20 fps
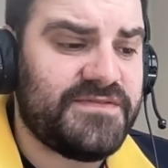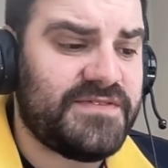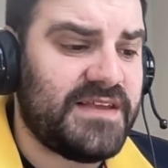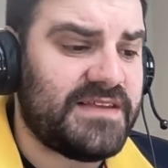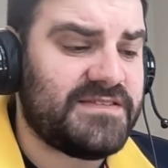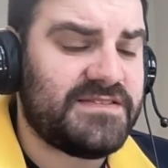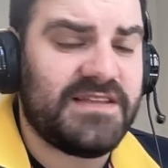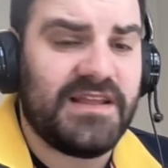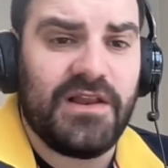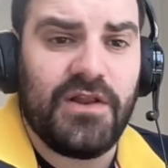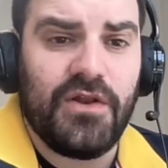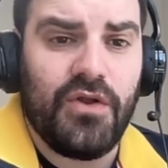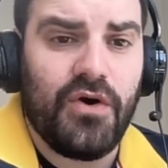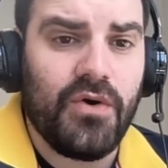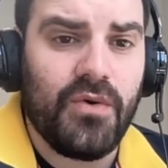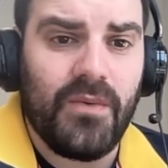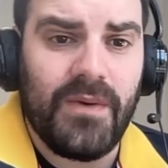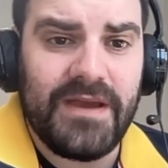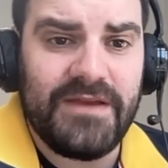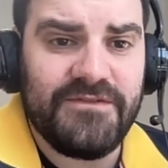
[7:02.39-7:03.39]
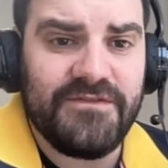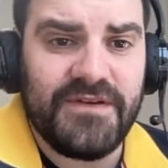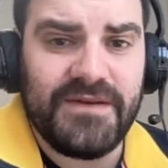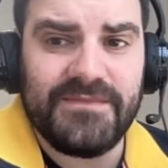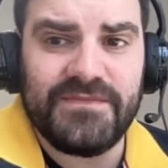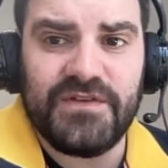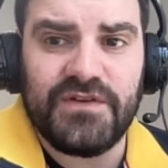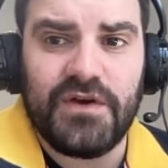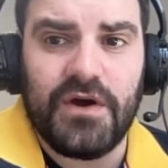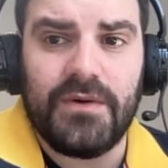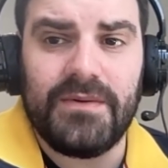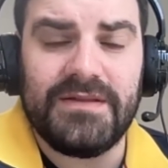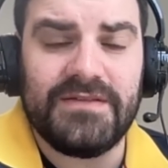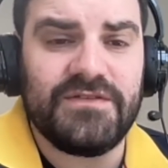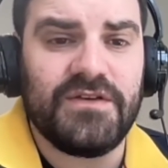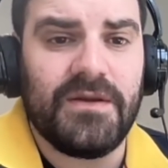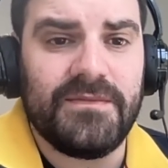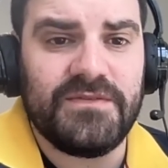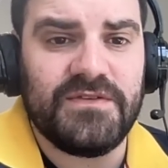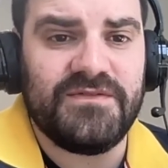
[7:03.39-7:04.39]
There's still a long way for him to go in
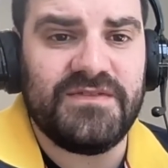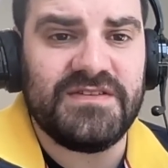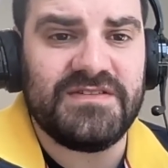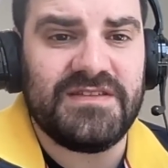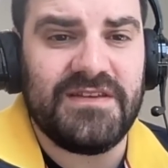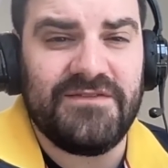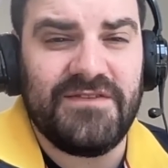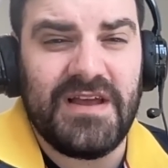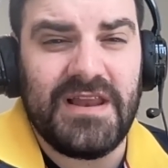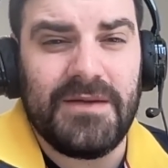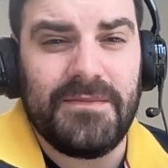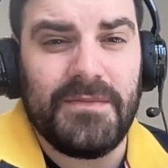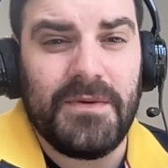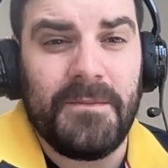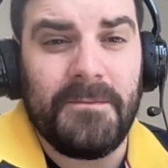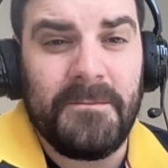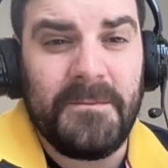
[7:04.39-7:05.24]
terms of his development.